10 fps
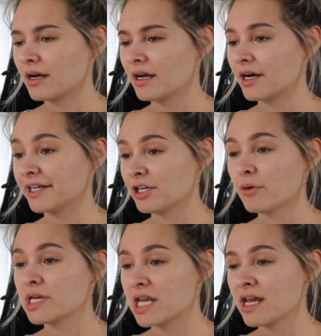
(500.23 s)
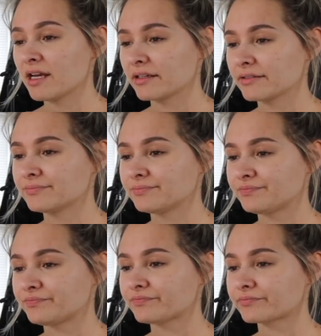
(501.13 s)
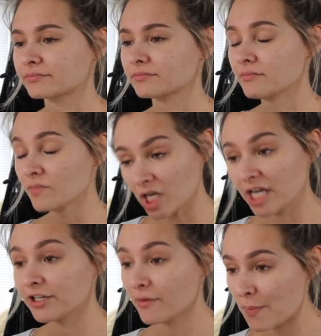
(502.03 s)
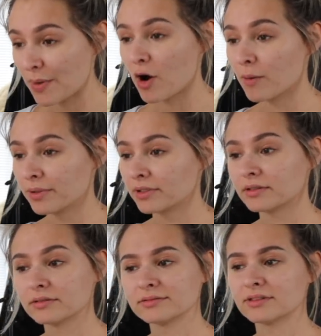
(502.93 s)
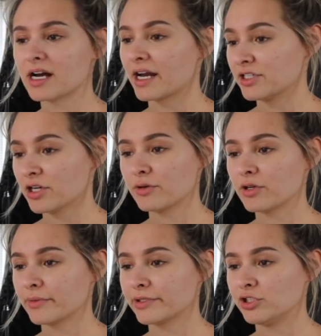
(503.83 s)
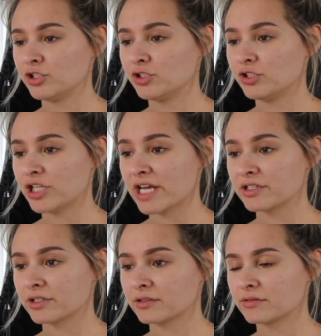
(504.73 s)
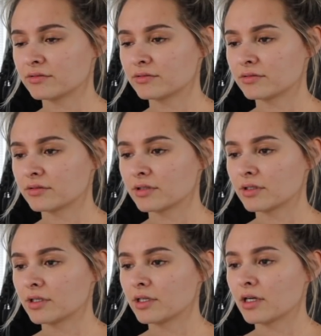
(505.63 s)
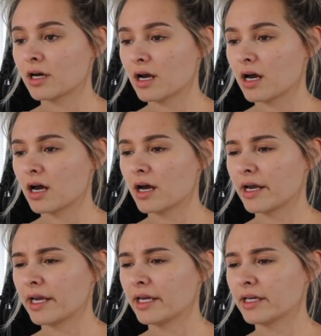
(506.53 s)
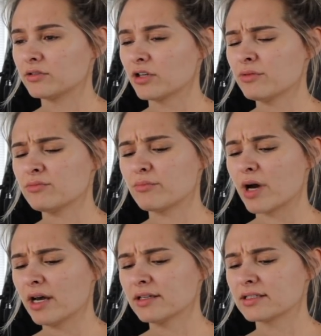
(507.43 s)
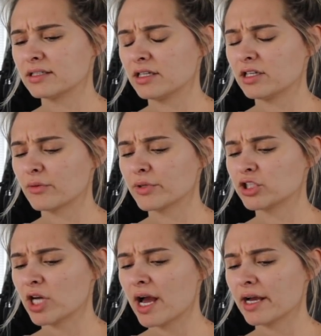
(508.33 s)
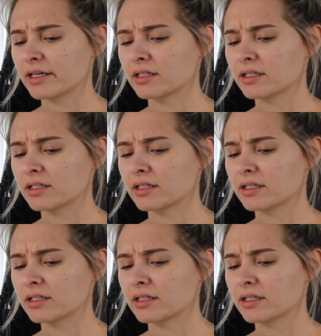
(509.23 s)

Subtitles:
I know a Nick. I know a Bob. I don't know a Jedden. I don't personally know a Jack.